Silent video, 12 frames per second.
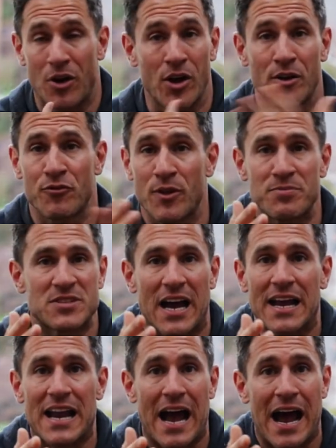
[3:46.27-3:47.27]
on the flip
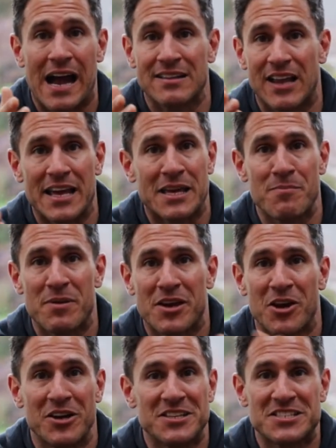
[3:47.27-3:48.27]
side, I like it
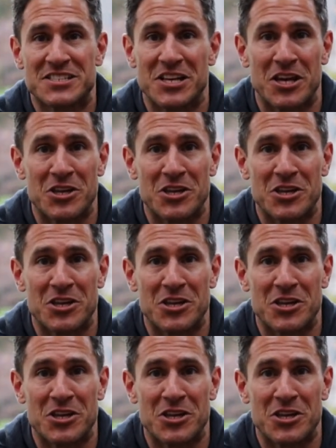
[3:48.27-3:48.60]
because,